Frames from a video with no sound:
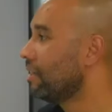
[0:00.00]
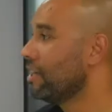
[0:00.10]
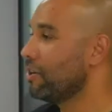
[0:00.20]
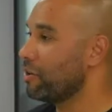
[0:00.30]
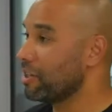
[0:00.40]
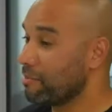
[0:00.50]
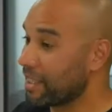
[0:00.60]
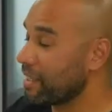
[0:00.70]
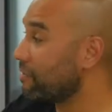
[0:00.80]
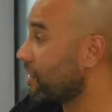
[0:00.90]
who are going to be
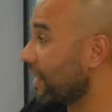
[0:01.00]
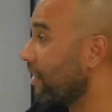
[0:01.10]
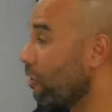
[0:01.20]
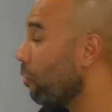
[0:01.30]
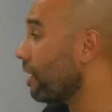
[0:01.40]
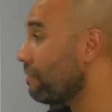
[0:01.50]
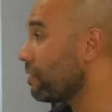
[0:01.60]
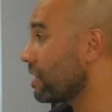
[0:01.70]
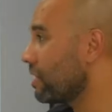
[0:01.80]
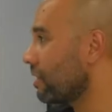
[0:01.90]
gifting it, or whatever
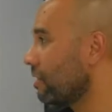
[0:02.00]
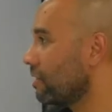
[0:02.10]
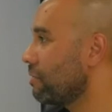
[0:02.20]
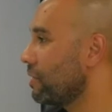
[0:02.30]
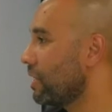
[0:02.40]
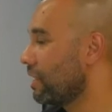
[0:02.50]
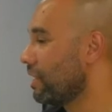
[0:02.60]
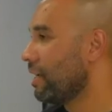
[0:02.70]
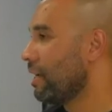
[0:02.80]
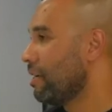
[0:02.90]
it is they're going to do with it.
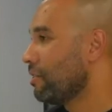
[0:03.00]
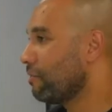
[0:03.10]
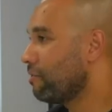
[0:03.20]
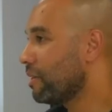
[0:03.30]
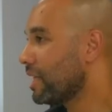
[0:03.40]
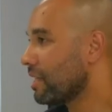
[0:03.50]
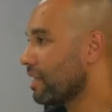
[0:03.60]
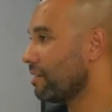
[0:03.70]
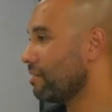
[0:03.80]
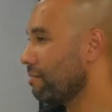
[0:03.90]
So for
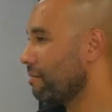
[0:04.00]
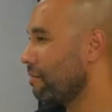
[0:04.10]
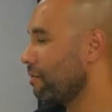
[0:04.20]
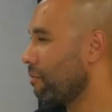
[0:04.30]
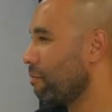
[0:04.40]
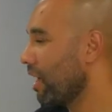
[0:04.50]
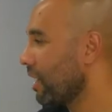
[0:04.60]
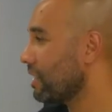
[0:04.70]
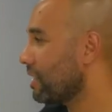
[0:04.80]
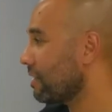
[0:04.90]
me,
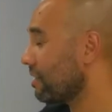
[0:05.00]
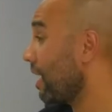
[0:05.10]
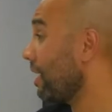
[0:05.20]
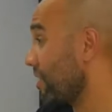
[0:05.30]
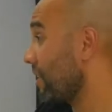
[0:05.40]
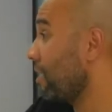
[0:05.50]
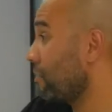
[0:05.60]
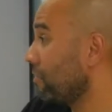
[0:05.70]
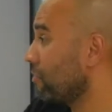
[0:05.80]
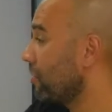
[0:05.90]
marketing starts there
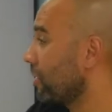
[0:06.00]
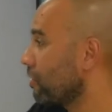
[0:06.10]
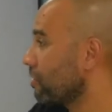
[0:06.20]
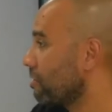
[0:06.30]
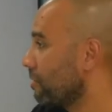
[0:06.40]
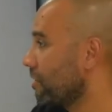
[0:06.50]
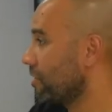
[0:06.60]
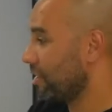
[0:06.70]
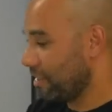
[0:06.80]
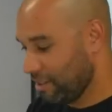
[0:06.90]
with the customer,
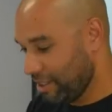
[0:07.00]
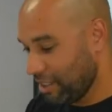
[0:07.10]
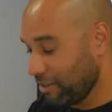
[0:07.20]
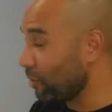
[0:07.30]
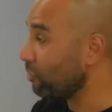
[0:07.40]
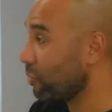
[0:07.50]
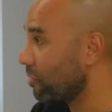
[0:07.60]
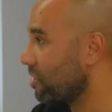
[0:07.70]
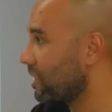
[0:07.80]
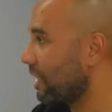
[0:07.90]
and you've got to
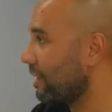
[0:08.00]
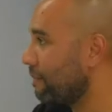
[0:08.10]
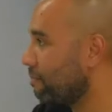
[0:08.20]
understand them.